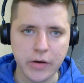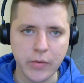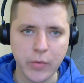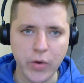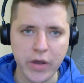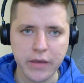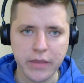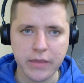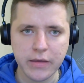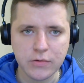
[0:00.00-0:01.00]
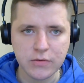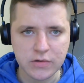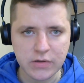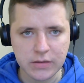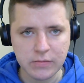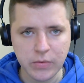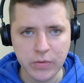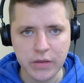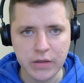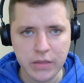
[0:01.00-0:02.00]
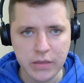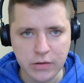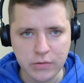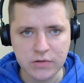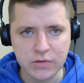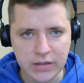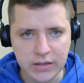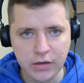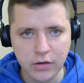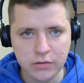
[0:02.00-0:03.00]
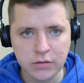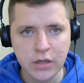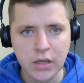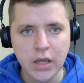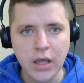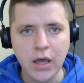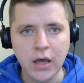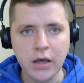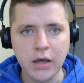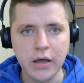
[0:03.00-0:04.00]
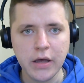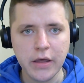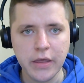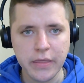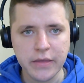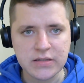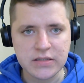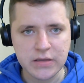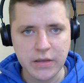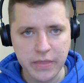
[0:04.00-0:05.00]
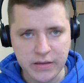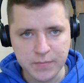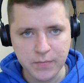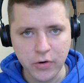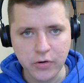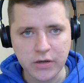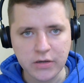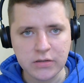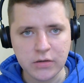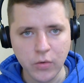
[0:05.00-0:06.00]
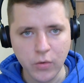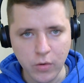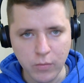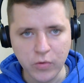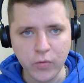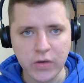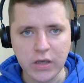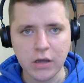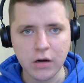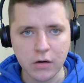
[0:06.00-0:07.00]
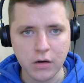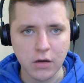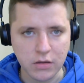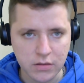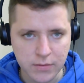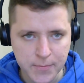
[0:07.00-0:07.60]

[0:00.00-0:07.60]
of whether the user click on this product or movie or not.